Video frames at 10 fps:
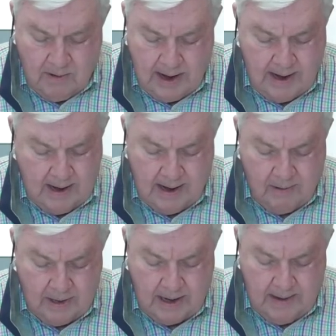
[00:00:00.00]
Right,
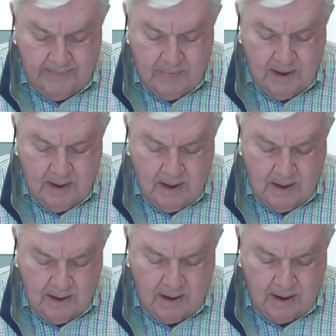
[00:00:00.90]
okay.
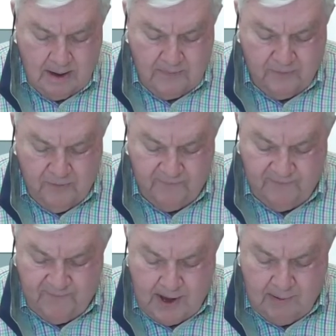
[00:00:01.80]
All right, approve the
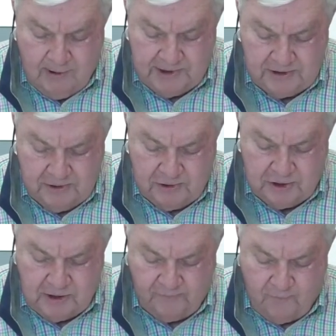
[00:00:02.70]
following
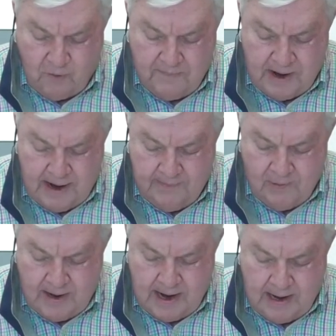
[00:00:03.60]
resolution as forwarded by
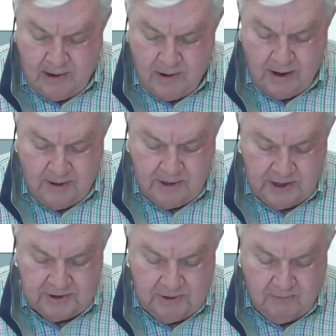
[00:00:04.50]
Hamilton County Auditor
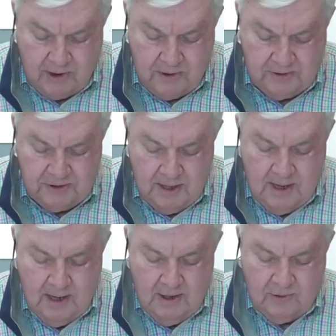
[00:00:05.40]
Dusty Rhodes
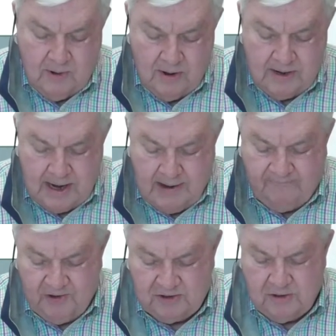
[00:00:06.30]
to all county
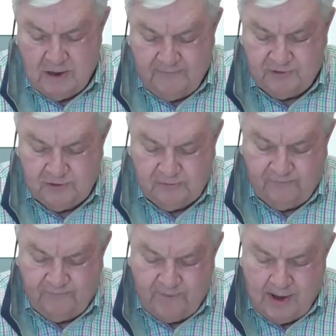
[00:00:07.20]
fiscal officers,
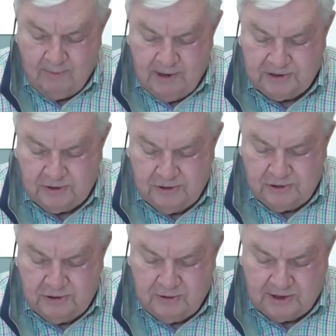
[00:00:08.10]
the following
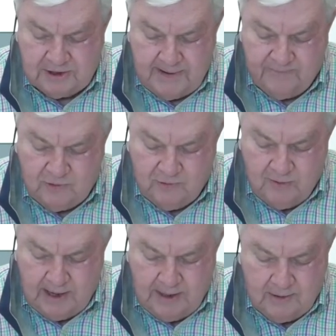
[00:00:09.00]
resolution to accept
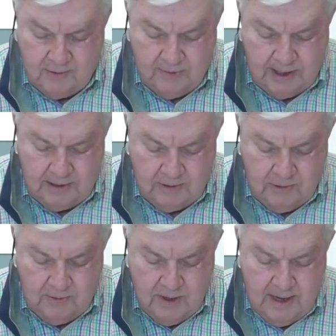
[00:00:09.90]

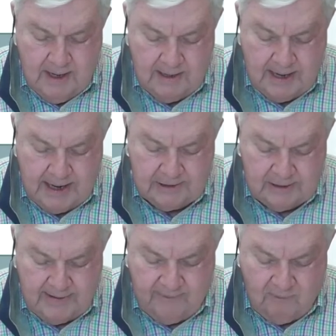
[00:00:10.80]
2022 tax
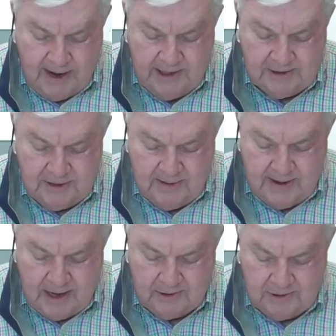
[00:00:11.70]
levy rates and
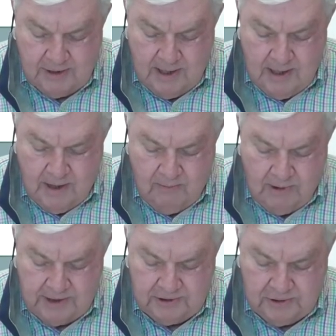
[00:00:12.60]
amounts.
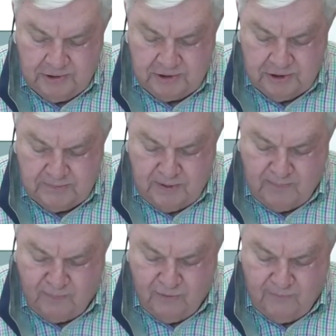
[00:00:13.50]
Resolutions be
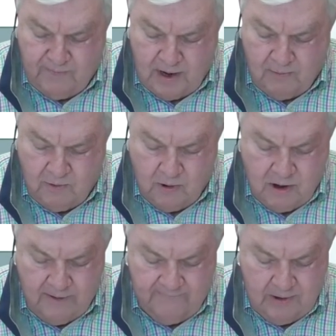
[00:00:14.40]
approved by a roll
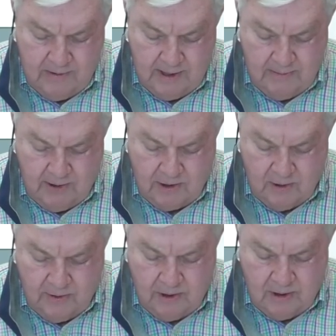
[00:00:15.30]
call vote and
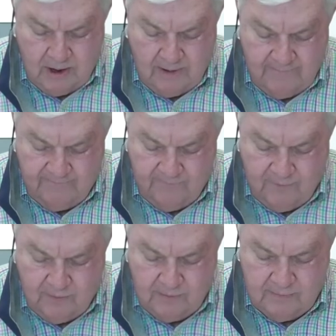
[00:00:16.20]
return the auditor
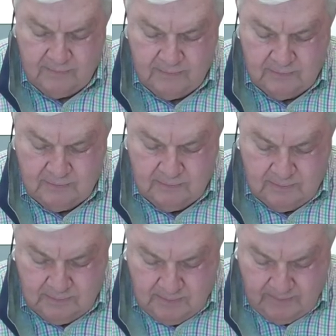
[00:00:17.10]
for
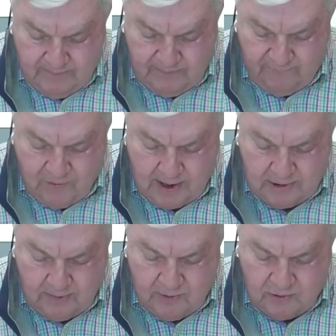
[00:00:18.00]
before
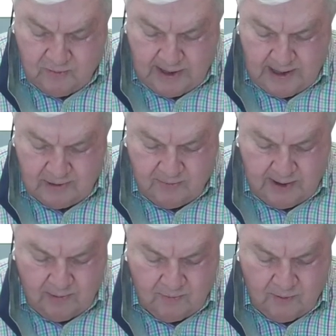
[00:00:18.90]
October 20,
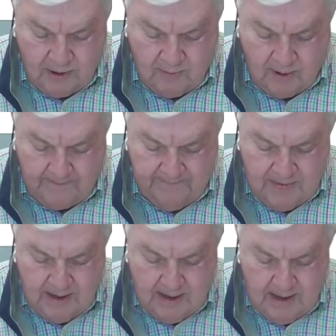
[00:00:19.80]
2021.
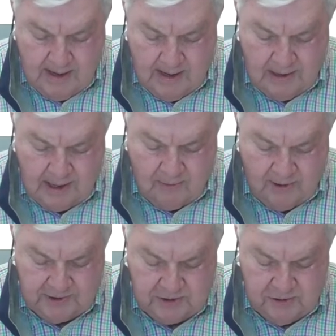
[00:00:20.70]
And then the
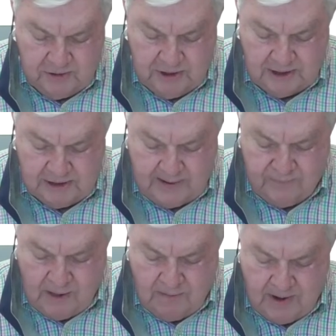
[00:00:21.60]
resolution
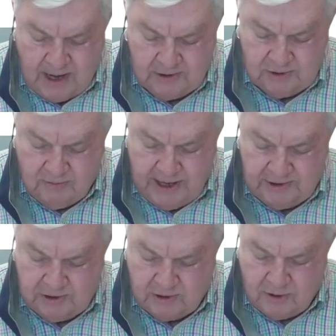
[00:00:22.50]
accepting amounts and
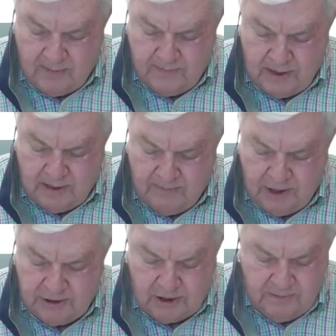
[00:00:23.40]
rates determined by the
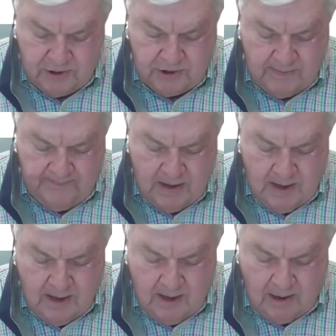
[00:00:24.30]
Budget Commission,
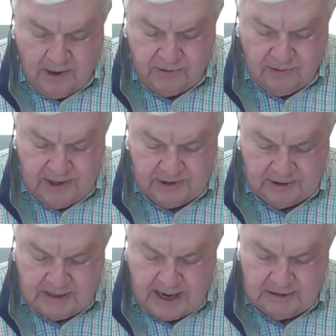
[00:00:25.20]
authorizing
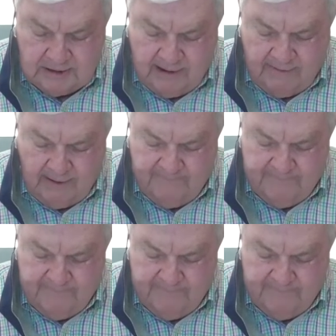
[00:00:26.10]
tax levy,